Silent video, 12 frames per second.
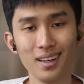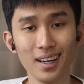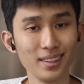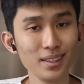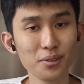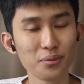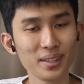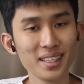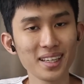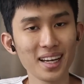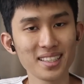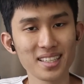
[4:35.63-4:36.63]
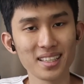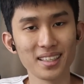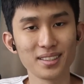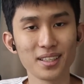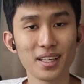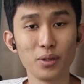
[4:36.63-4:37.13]
I didn't realize it
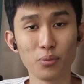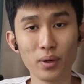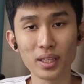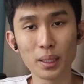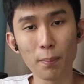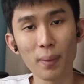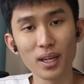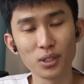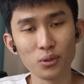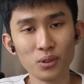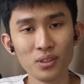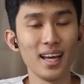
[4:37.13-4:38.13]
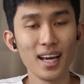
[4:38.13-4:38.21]
until I read the manual.